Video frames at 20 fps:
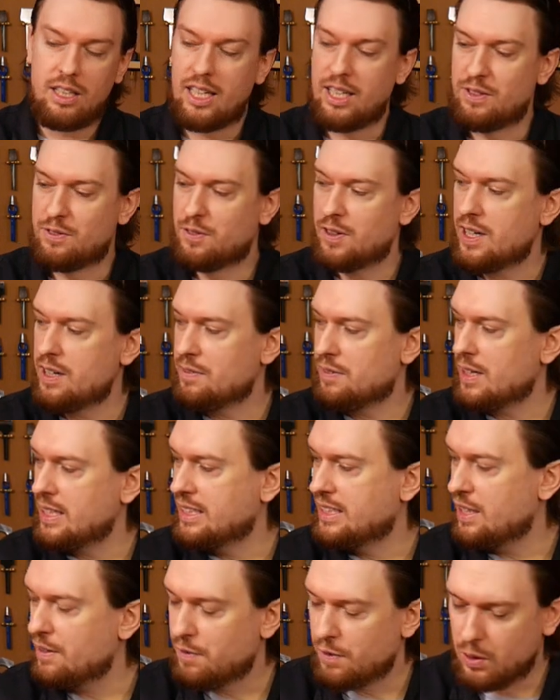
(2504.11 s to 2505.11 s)
it's very, very
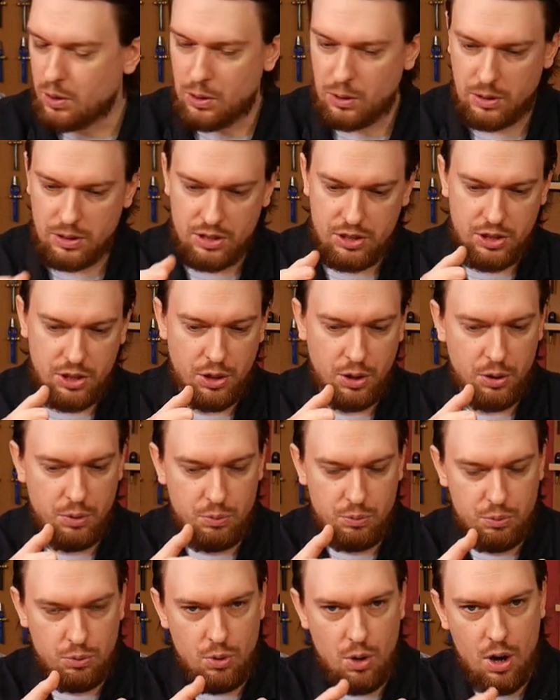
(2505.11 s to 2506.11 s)
difficult to
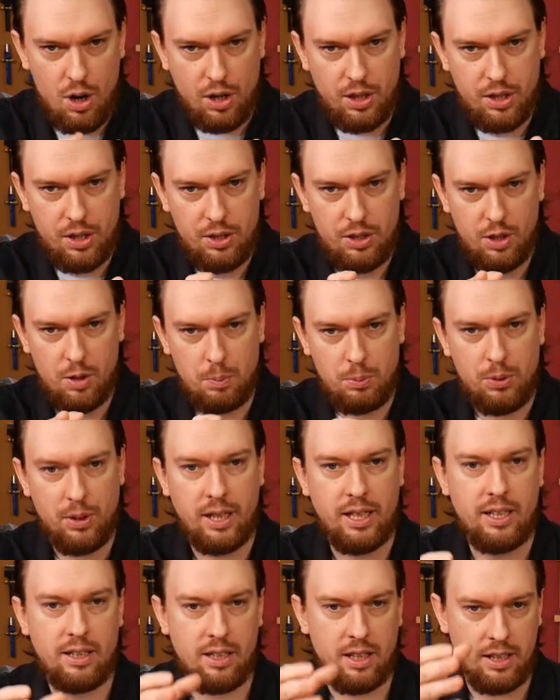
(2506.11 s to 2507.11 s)
rock your
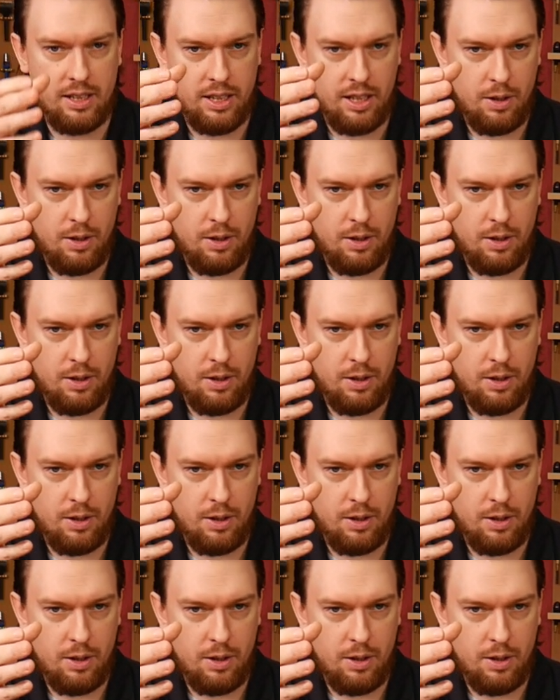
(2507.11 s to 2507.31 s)
pricking iron.